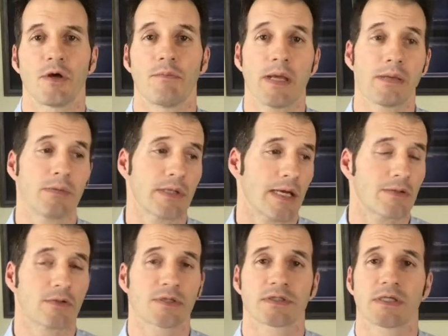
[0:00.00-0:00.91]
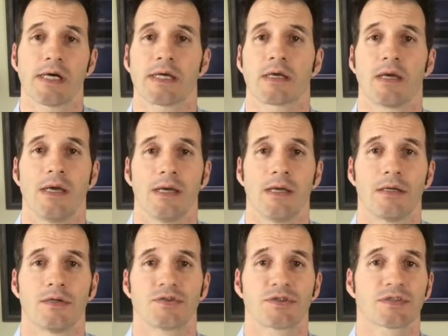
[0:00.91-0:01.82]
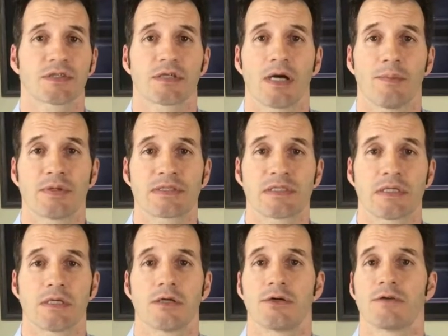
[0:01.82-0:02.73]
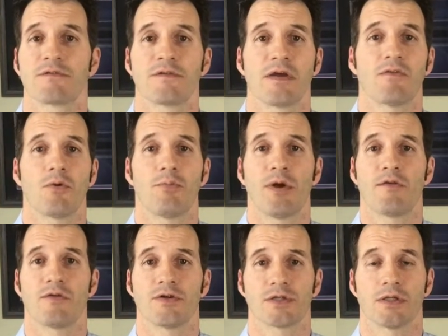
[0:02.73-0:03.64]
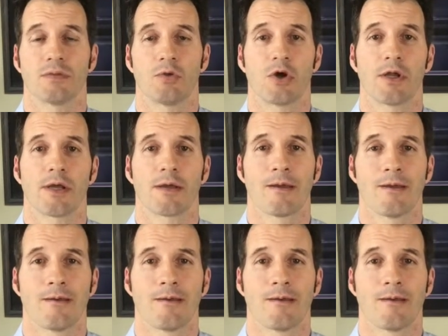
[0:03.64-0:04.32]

And maybe that looks like just a cup of tea or your favorite beverage in the morning.